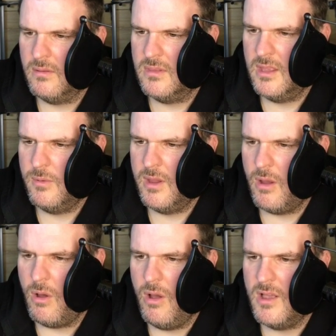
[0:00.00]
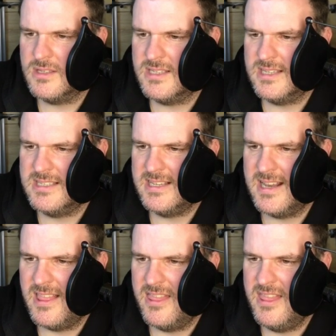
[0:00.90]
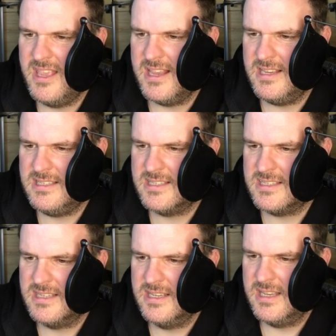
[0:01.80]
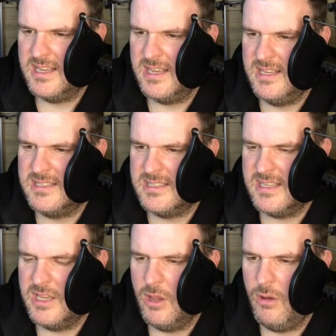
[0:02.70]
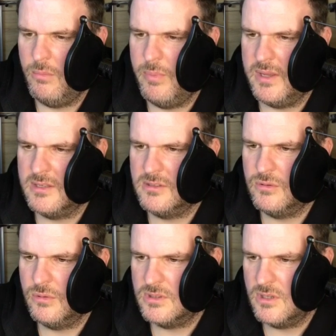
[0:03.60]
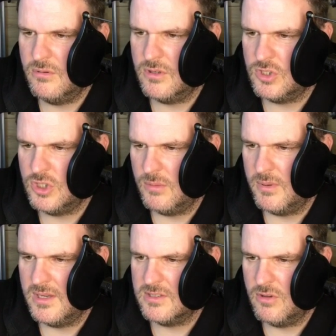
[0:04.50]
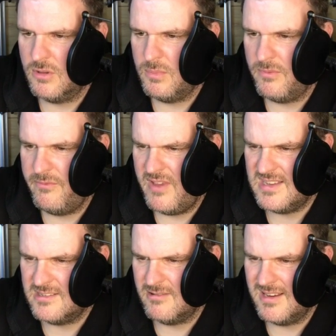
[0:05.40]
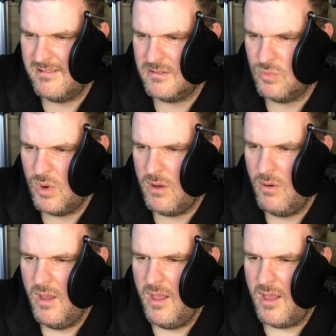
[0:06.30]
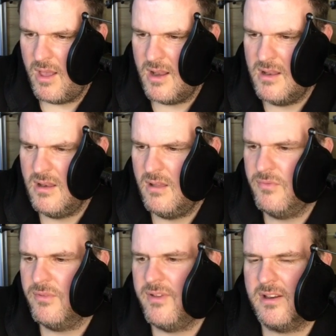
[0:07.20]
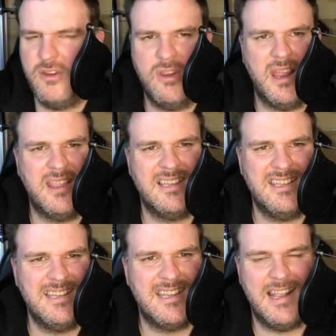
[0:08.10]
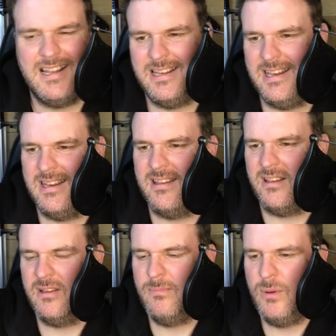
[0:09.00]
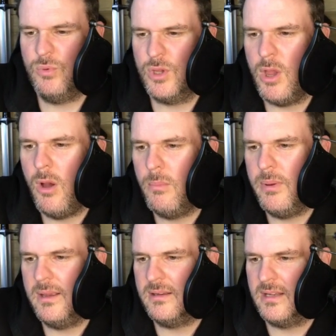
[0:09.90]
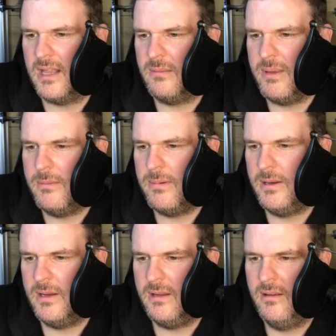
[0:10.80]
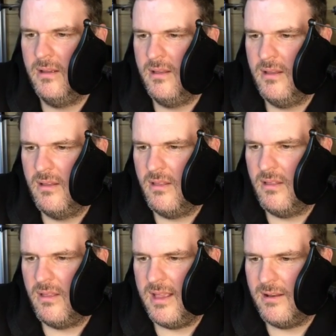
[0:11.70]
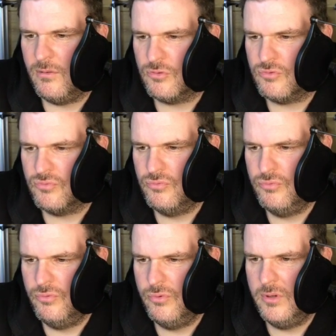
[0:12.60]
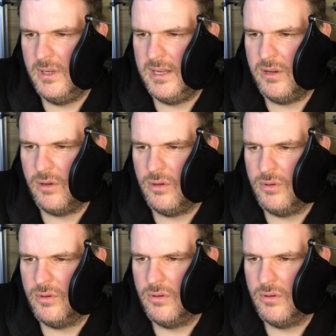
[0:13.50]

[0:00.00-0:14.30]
There we go. So you see now this is the cockpit to Ahsoka's ship, and it's got the professor in there as well. I love the fact that you can get the detailing in and build the cockpit and get the people in it. That looks really good.